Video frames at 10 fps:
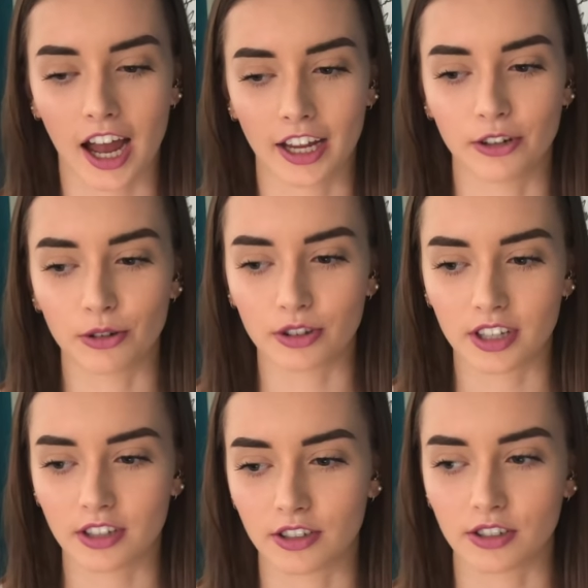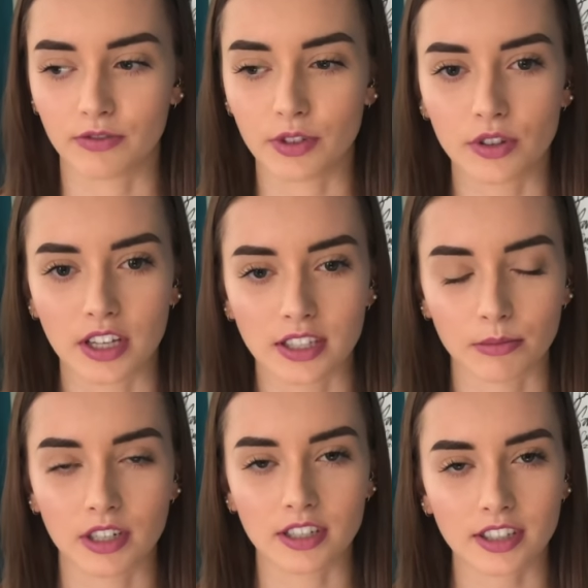I know that there's a few things
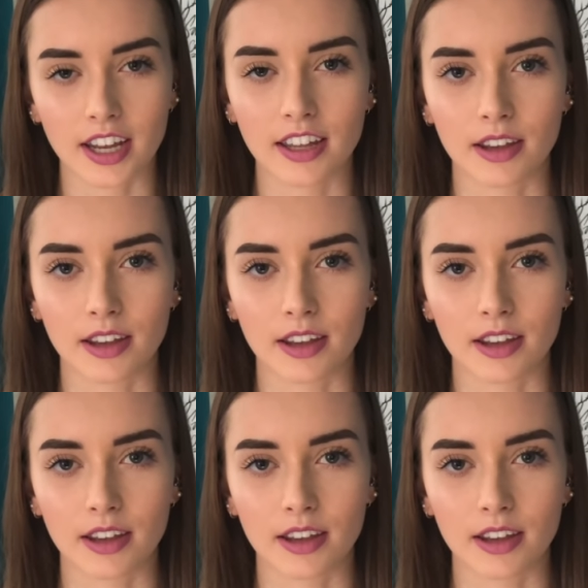I'm gonna say